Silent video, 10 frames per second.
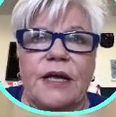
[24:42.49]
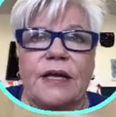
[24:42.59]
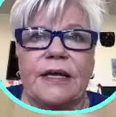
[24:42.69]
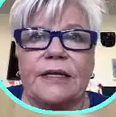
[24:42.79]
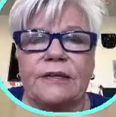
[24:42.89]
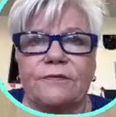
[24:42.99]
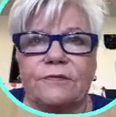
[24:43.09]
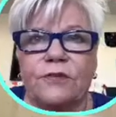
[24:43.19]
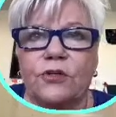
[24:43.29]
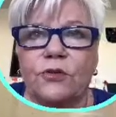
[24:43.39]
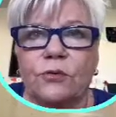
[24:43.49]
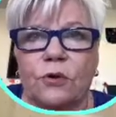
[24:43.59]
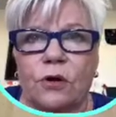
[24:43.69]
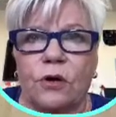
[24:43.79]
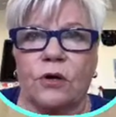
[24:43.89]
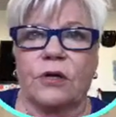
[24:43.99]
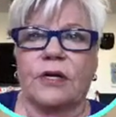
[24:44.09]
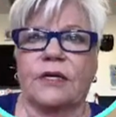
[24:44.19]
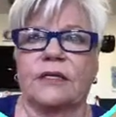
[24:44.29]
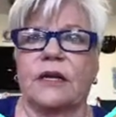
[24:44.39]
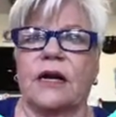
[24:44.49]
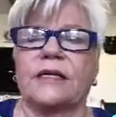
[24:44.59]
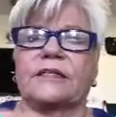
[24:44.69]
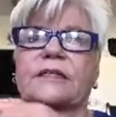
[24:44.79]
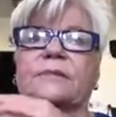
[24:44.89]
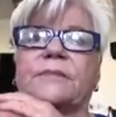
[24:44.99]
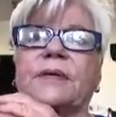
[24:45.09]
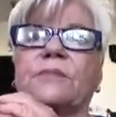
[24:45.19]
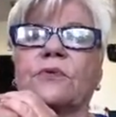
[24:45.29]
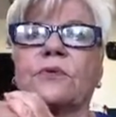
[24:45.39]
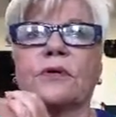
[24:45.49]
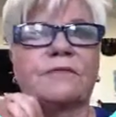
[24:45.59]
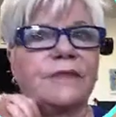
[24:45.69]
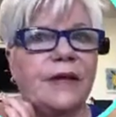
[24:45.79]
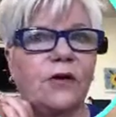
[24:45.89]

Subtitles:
And if you are not a member of that,